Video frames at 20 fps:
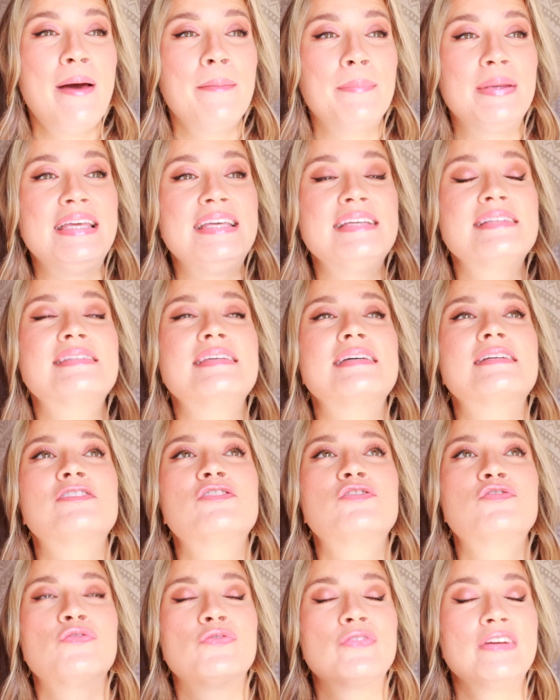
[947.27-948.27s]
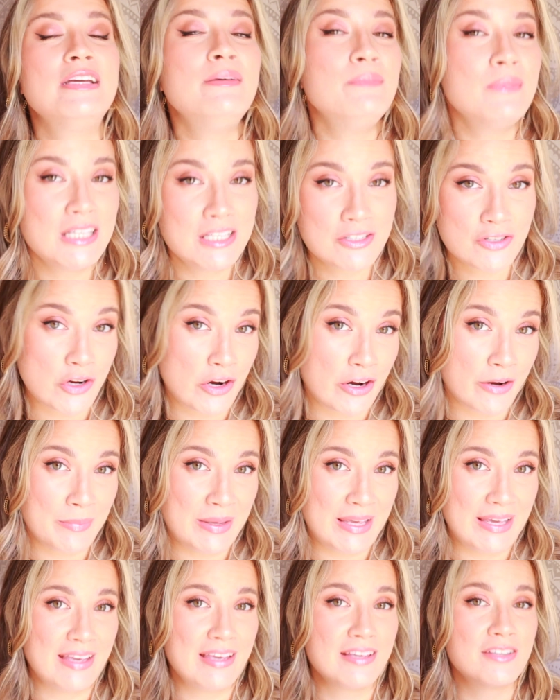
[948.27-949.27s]
But he's extremely
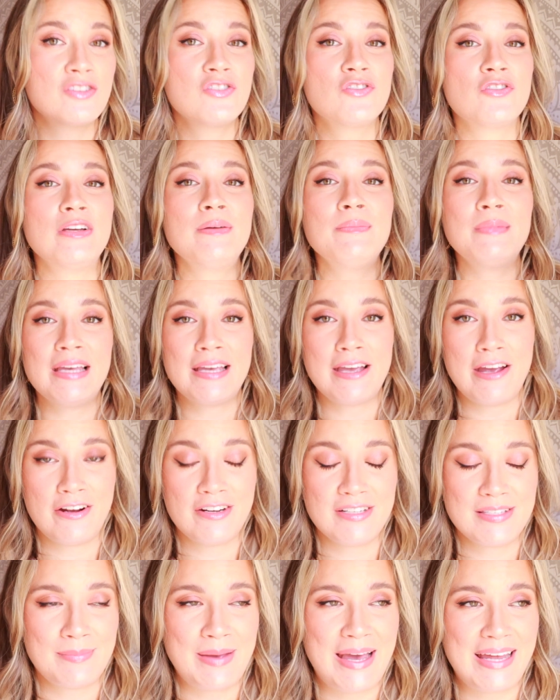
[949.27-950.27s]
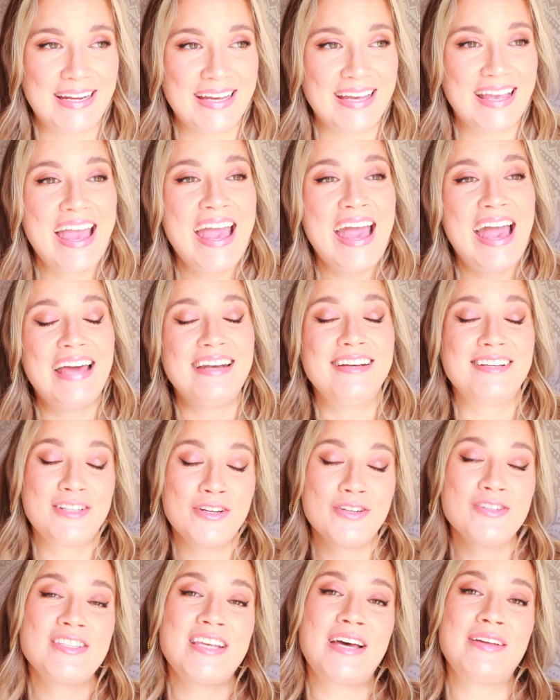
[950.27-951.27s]
charming, extremely charismatic, and it
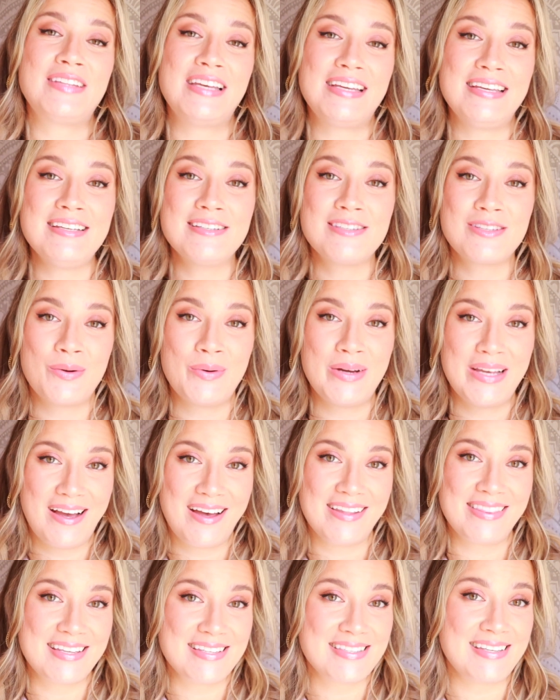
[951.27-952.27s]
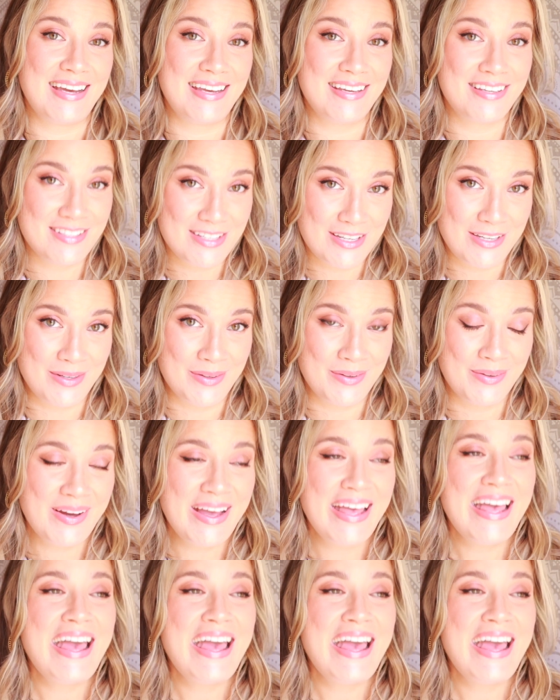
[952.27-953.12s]
turns out that he's going on this hike too.